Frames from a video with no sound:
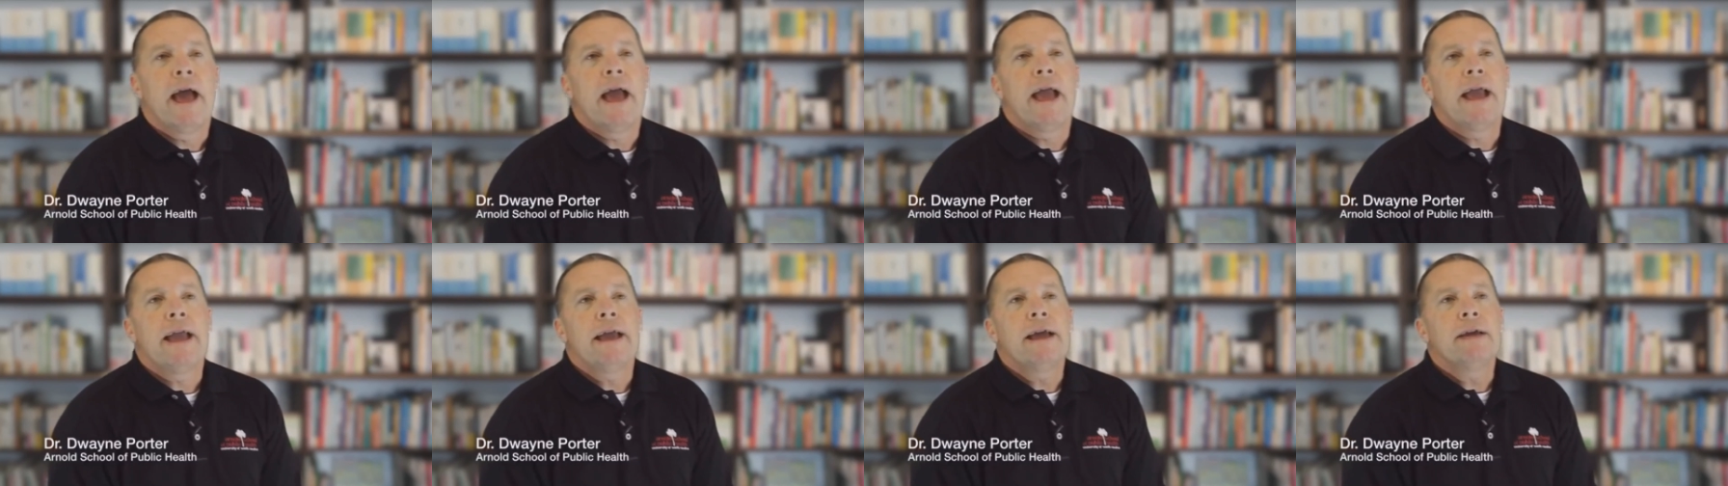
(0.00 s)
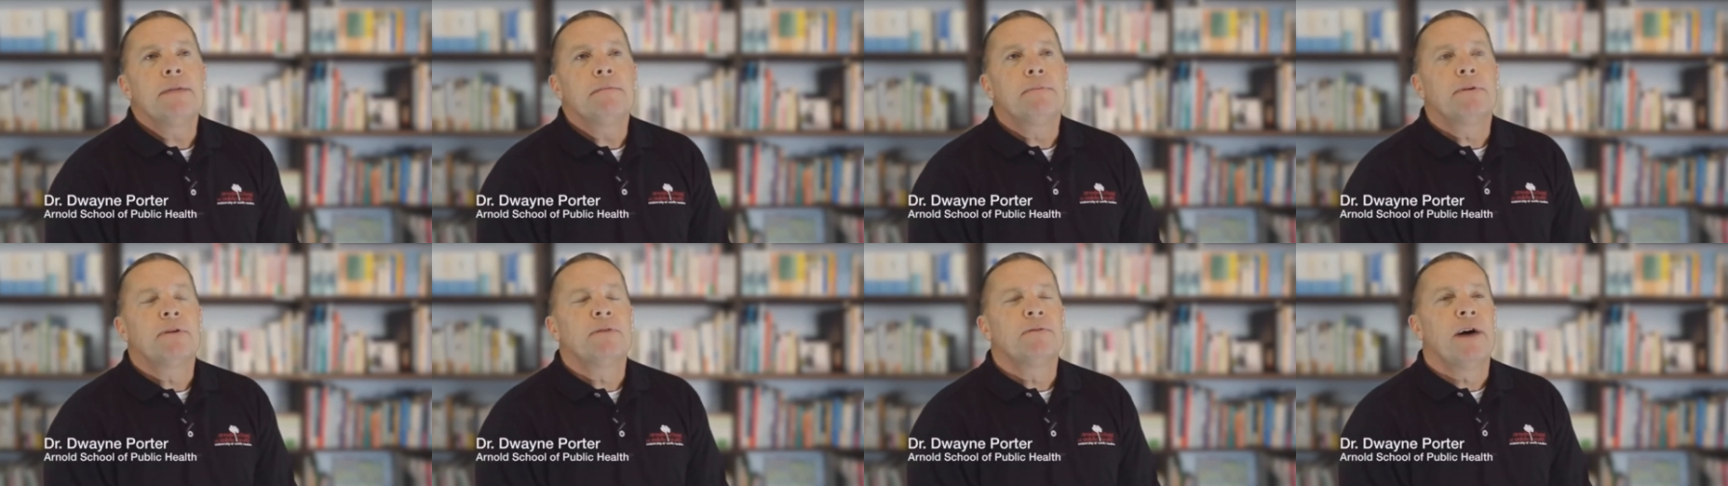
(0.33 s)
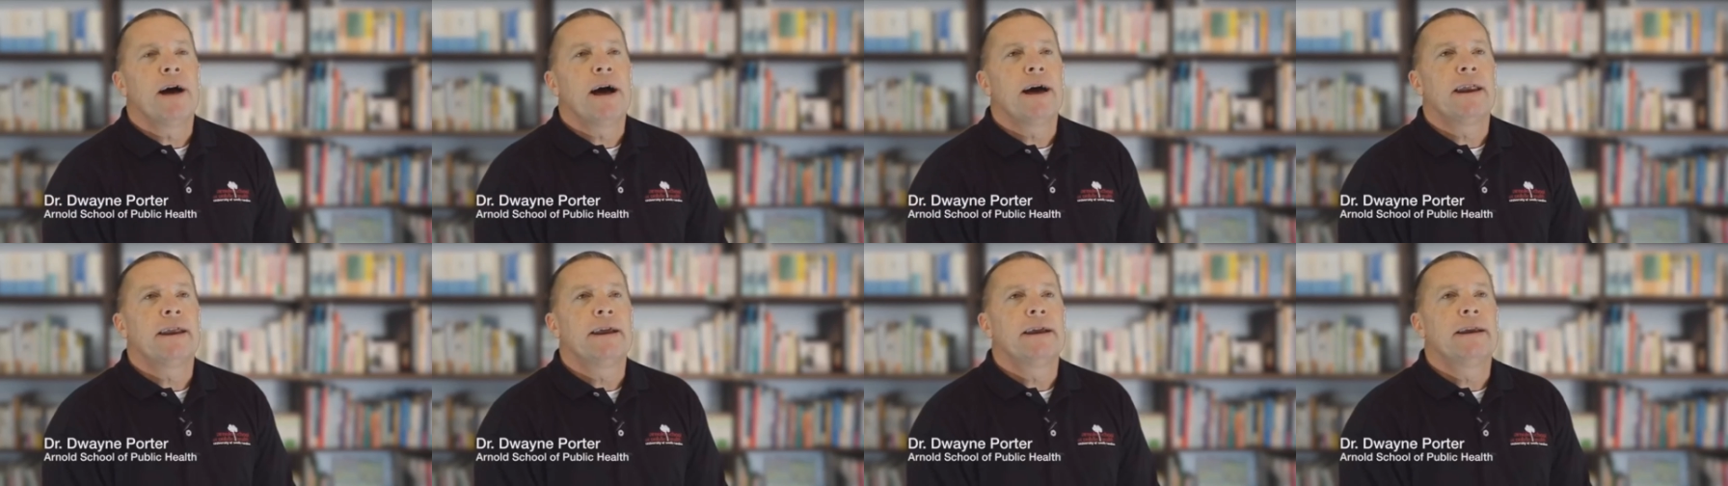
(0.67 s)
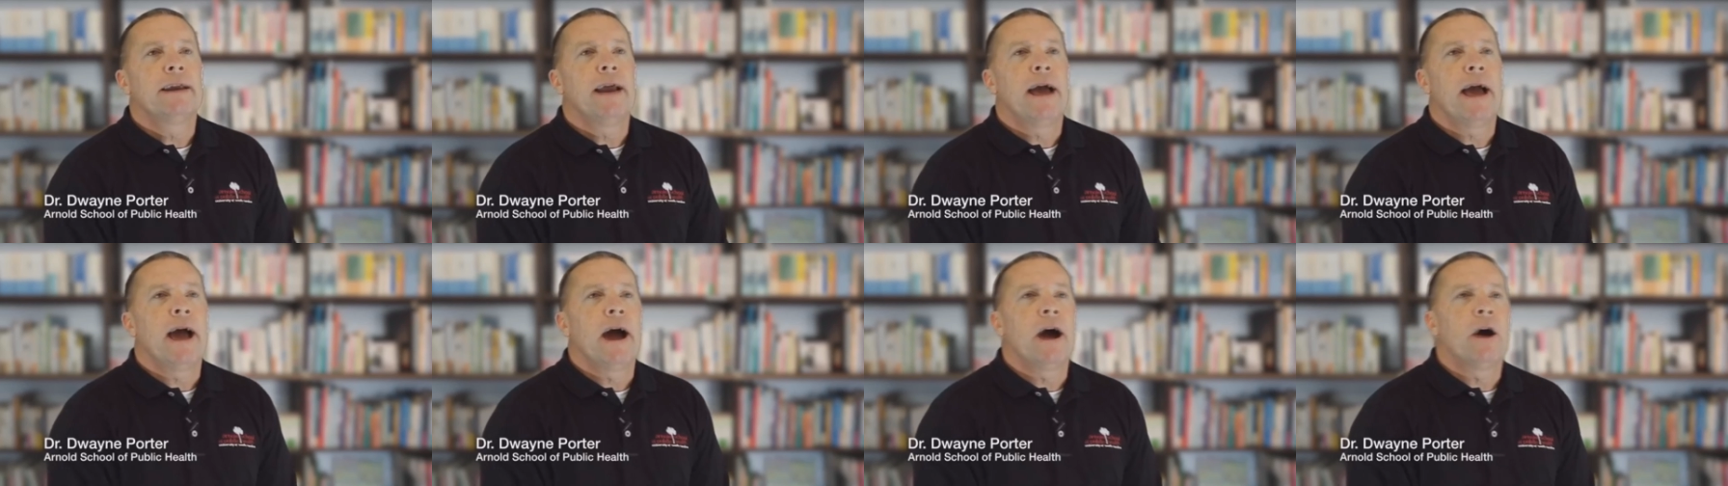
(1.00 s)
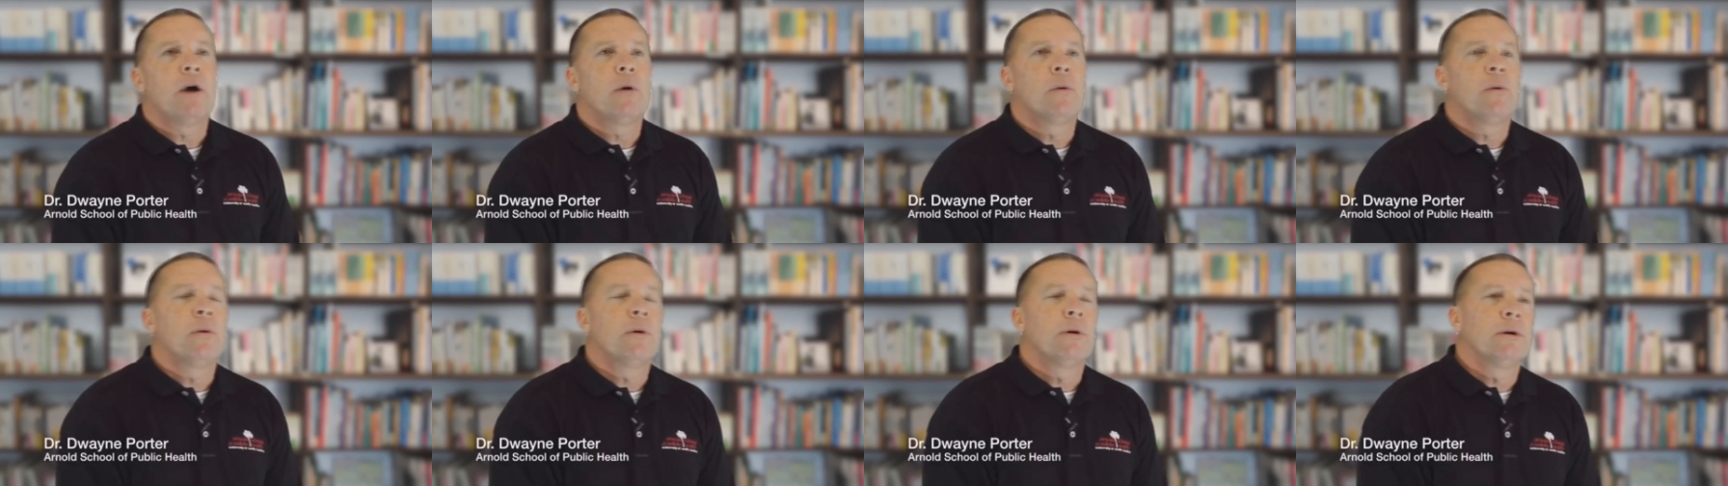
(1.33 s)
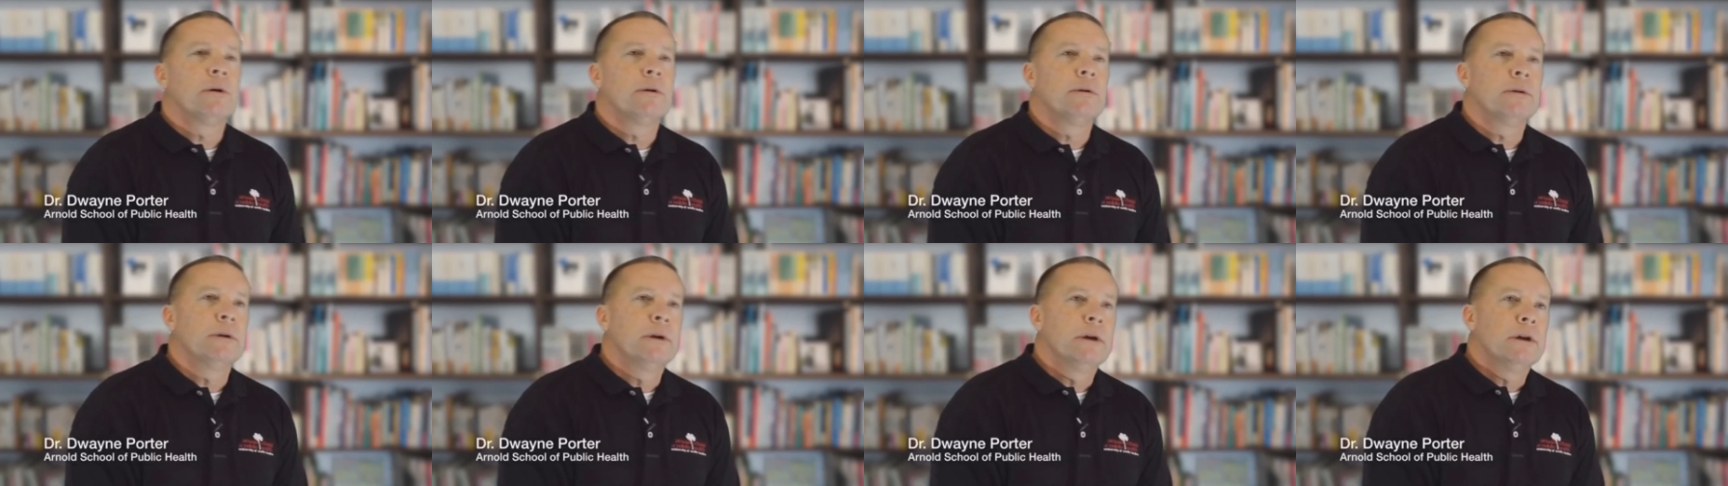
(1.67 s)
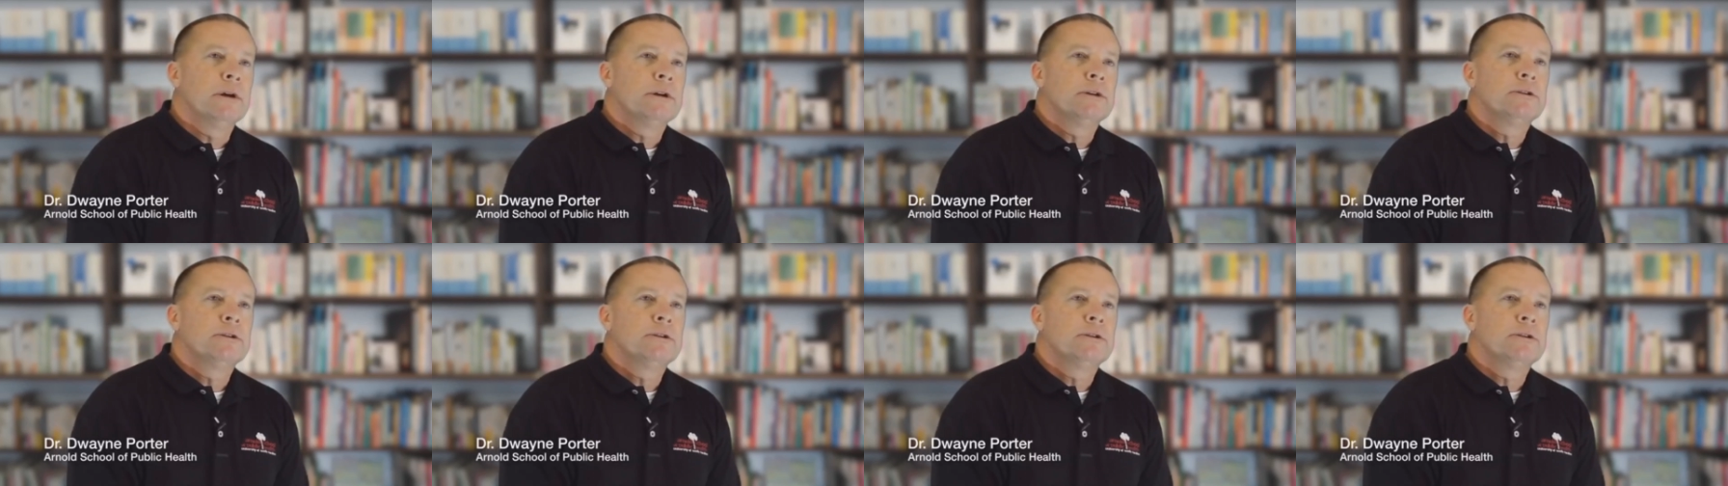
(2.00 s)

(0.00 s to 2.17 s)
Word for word: and providing our